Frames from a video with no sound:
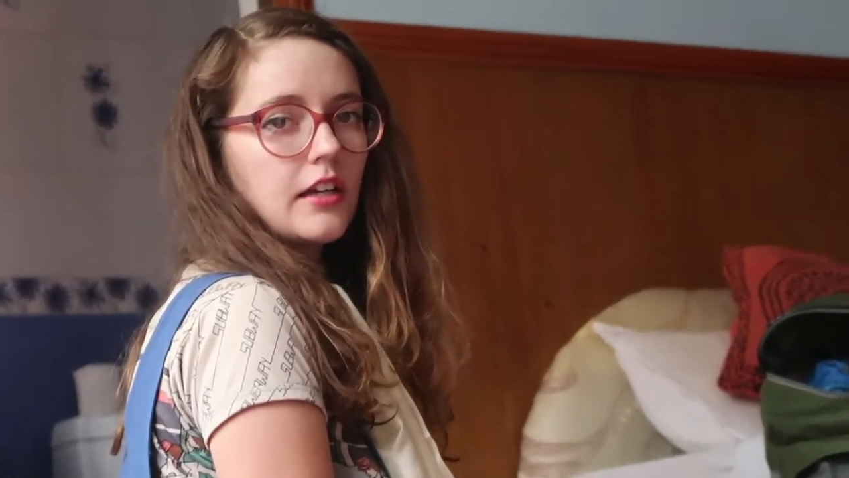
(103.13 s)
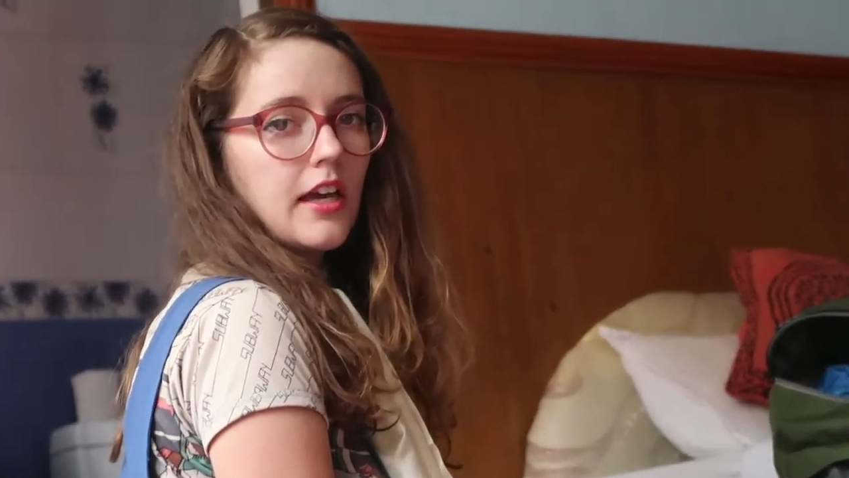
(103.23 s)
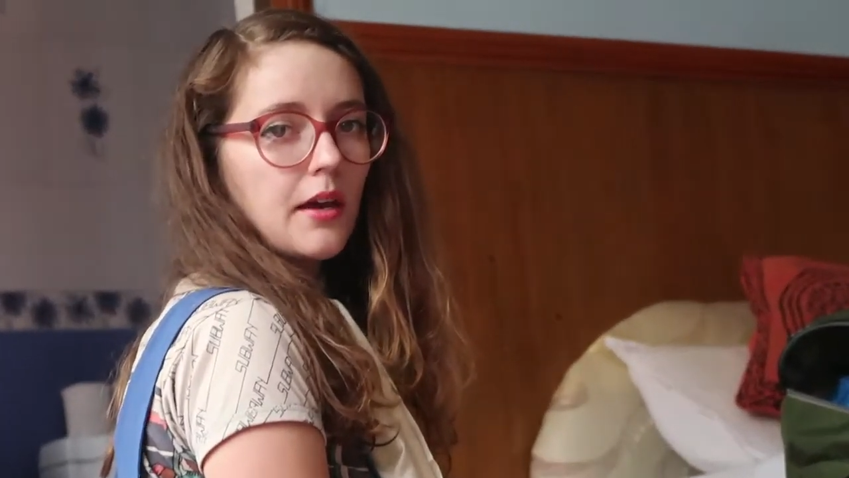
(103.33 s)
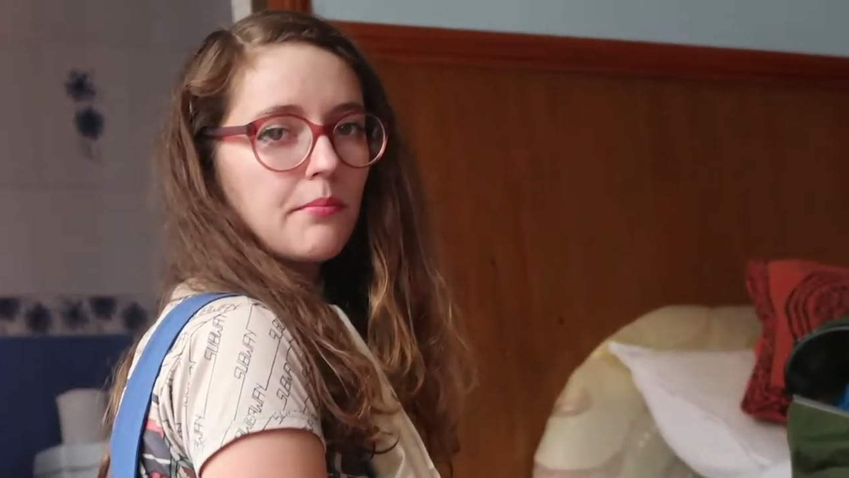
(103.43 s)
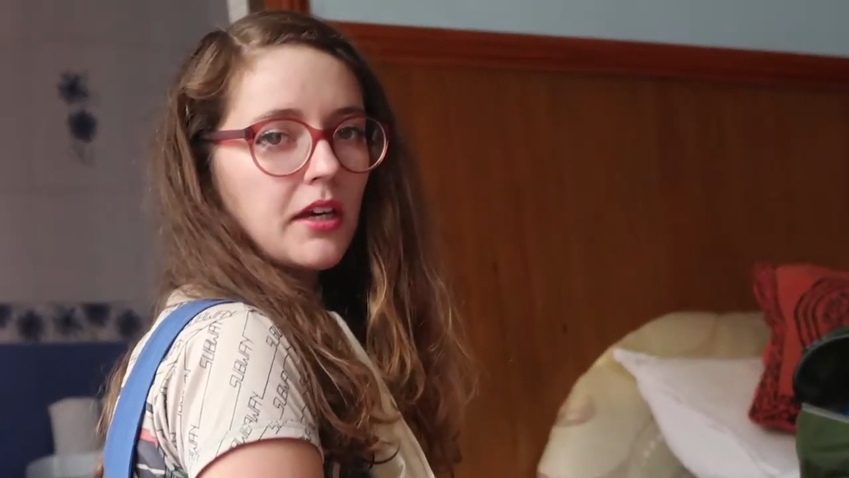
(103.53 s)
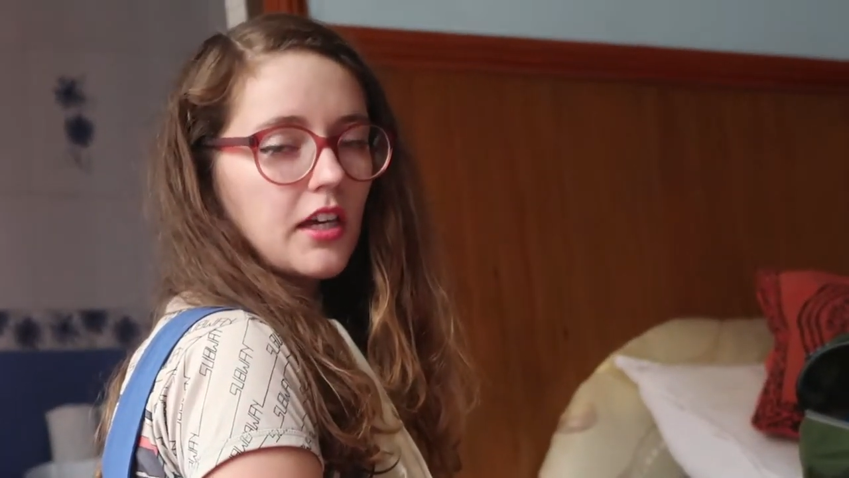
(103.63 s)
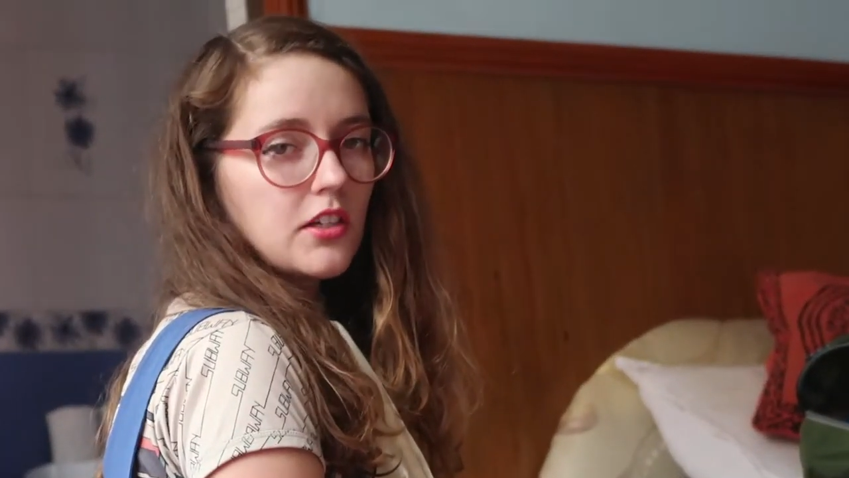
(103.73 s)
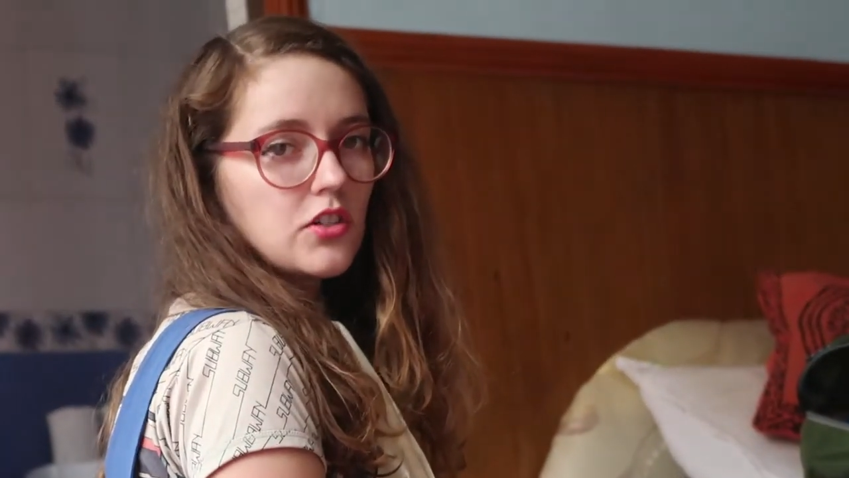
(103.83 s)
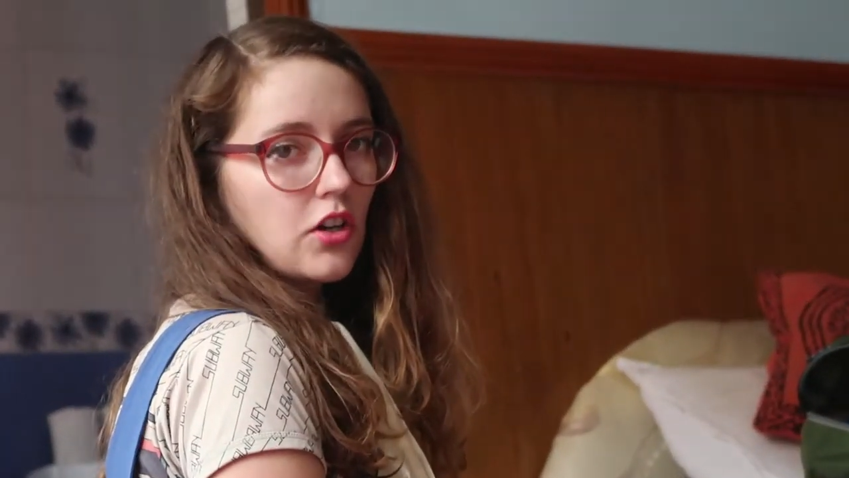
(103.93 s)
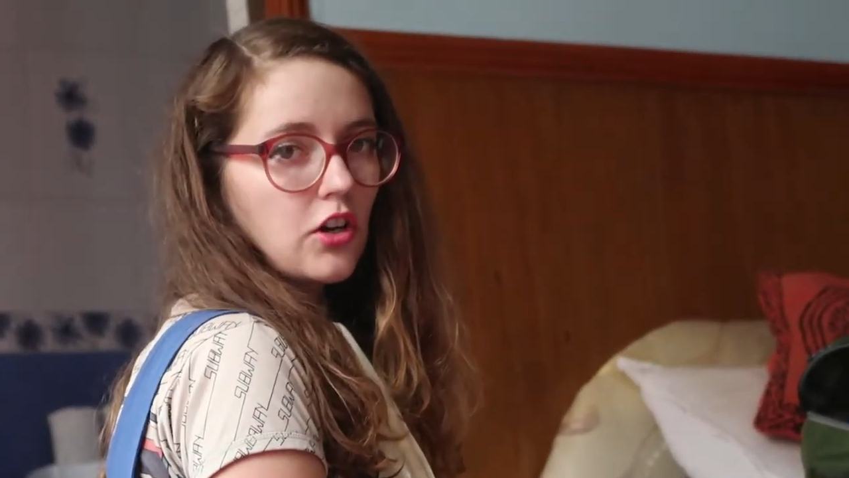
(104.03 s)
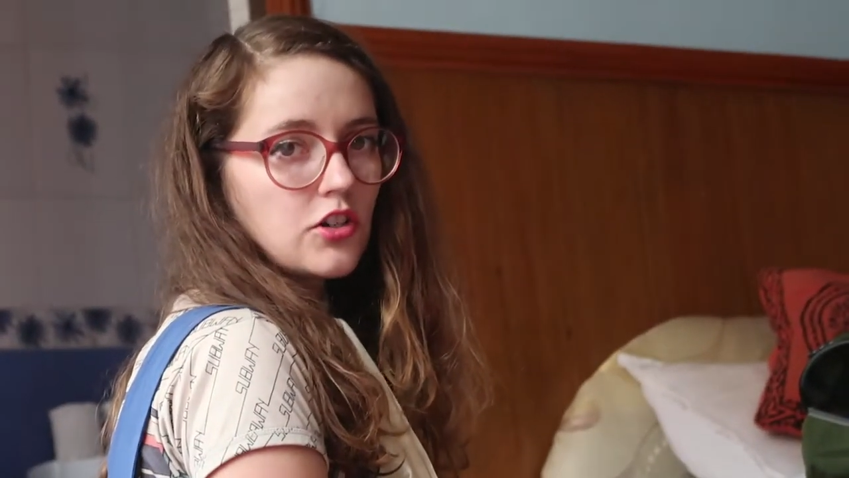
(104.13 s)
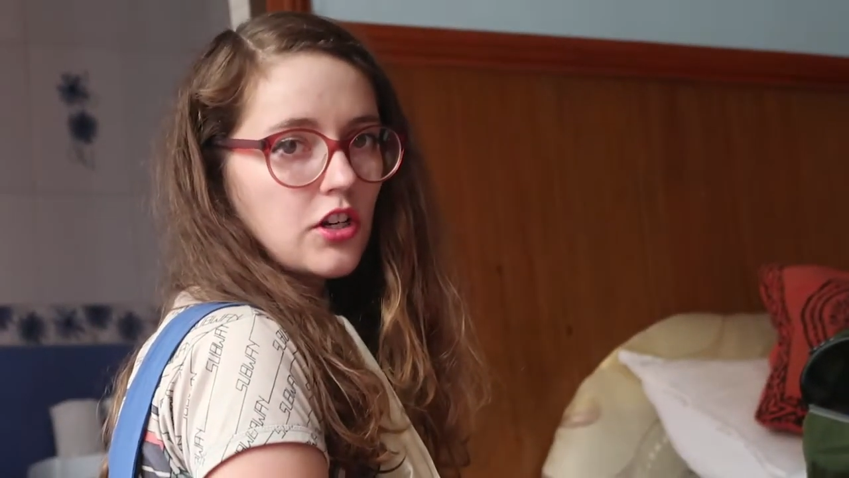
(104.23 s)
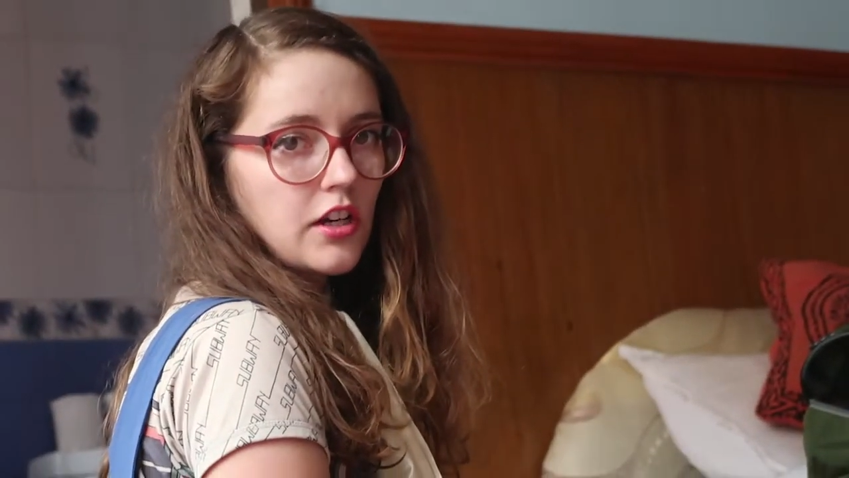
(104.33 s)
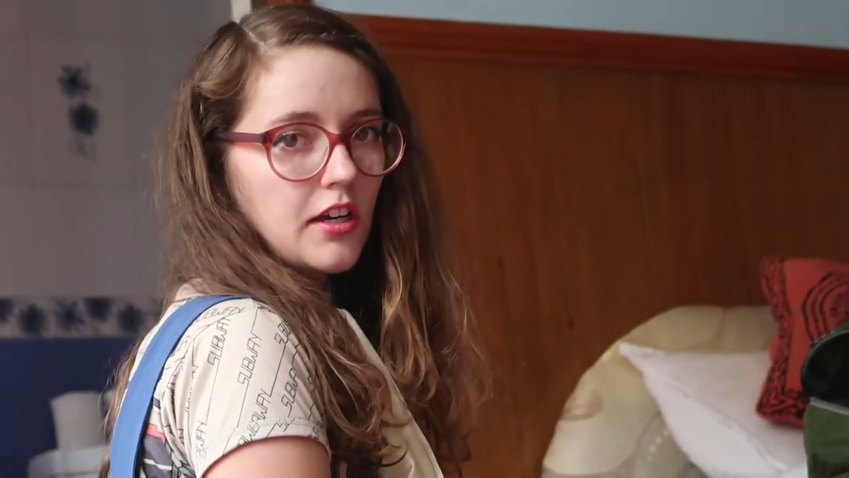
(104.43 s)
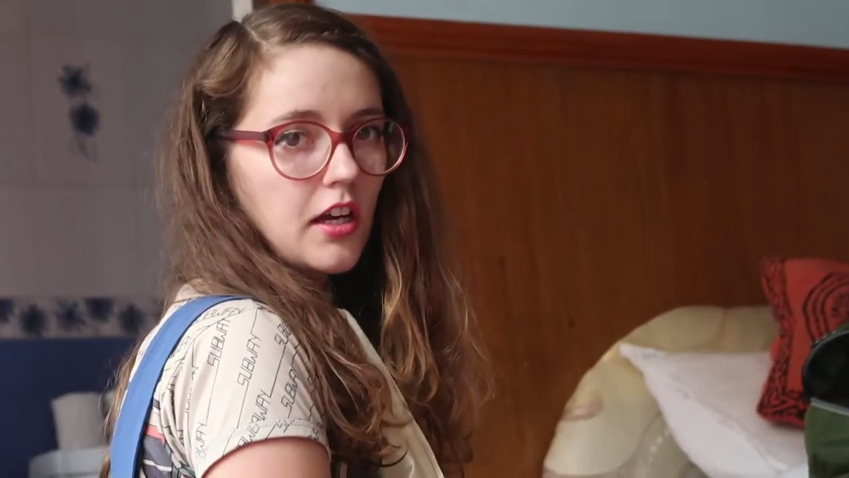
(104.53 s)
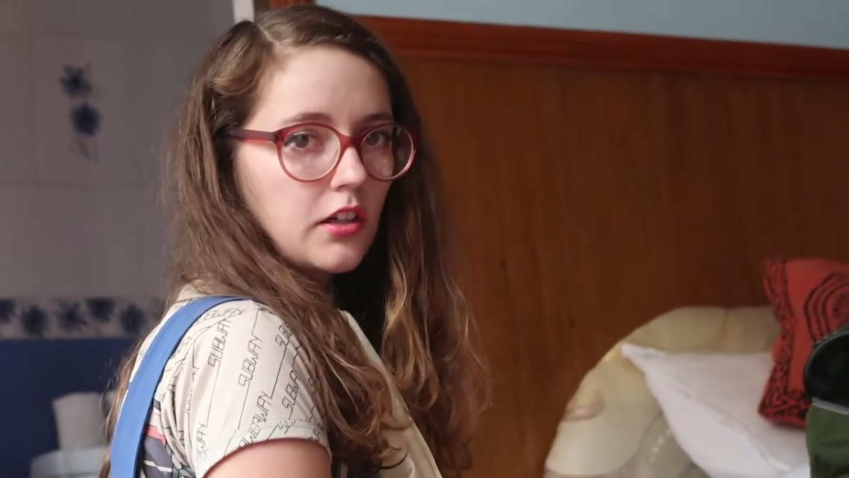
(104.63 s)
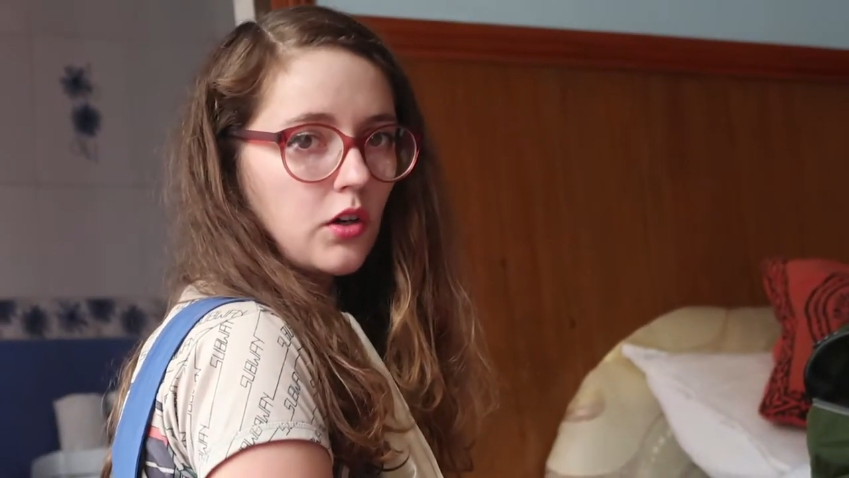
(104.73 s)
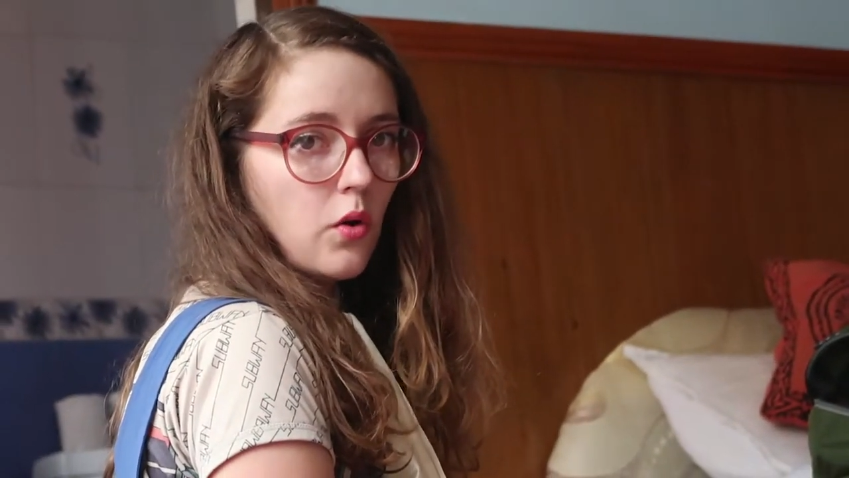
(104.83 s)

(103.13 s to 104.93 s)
camping excursion in